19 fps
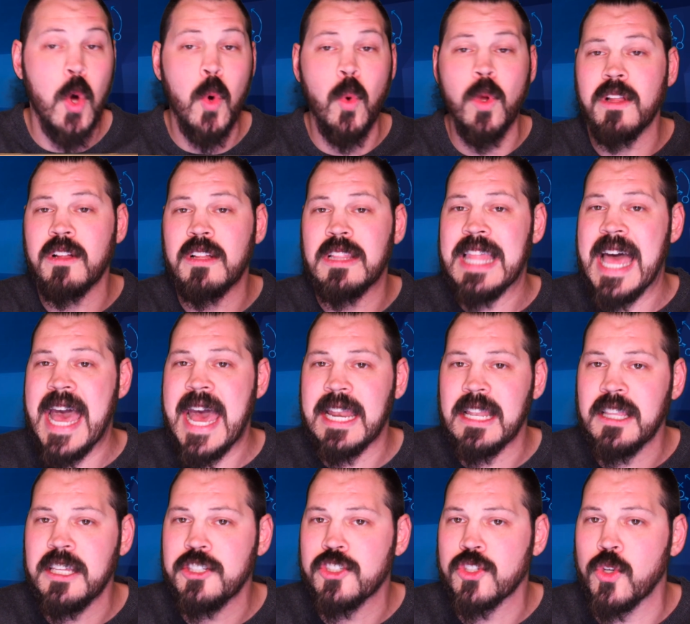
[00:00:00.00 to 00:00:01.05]
who will
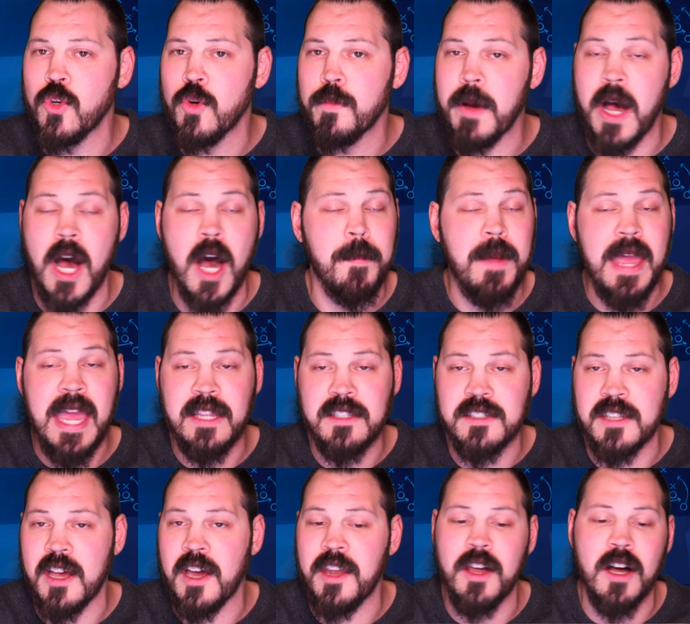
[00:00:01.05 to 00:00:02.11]
gladly scoop up a
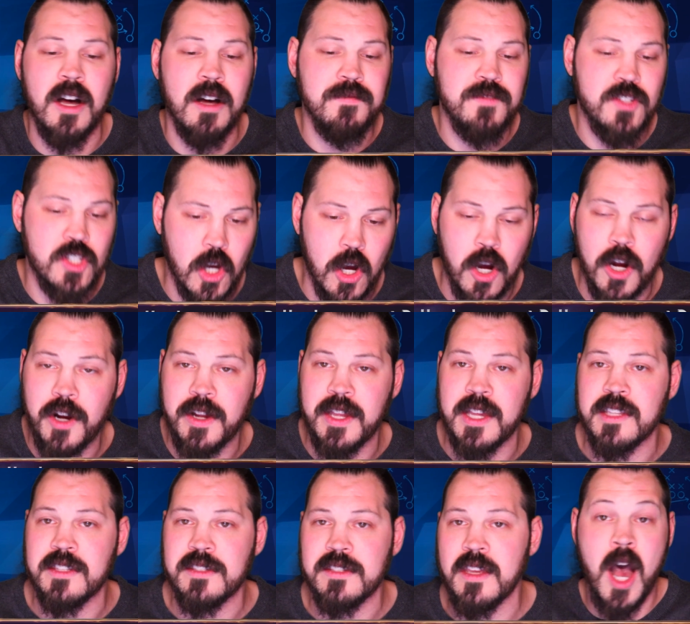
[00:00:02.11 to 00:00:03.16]
ton of
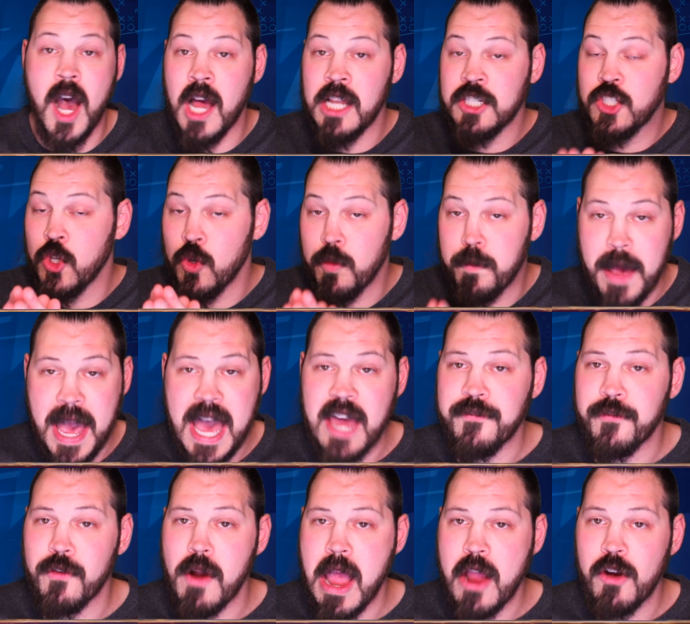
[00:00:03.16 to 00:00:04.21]
targets. On to
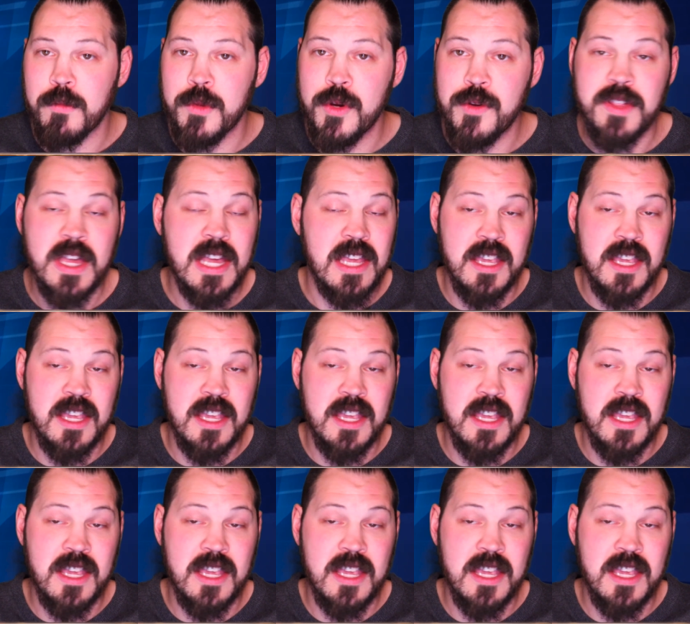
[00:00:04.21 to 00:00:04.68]
Pat Freiermuth.